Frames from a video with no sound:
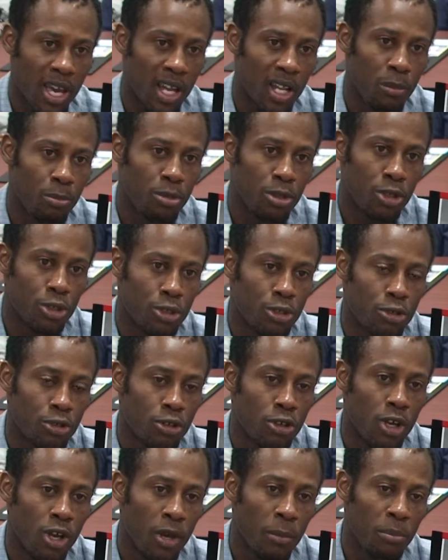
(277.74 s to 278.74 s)
help us to
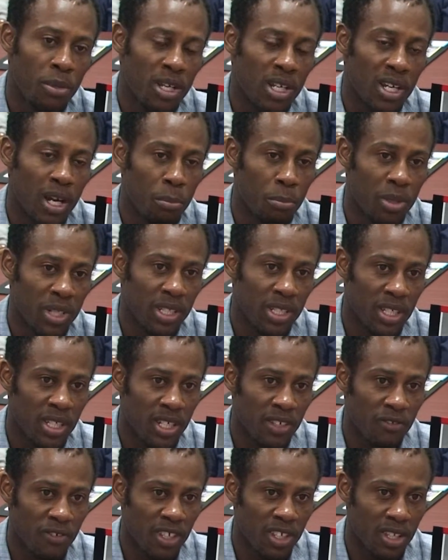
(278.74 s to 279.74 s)
be
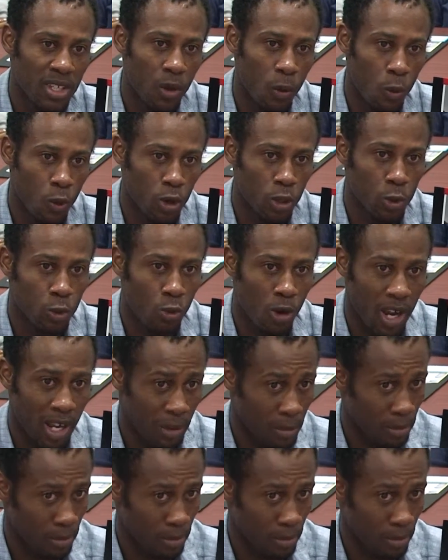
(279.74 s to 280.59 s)
competitive in the worldwide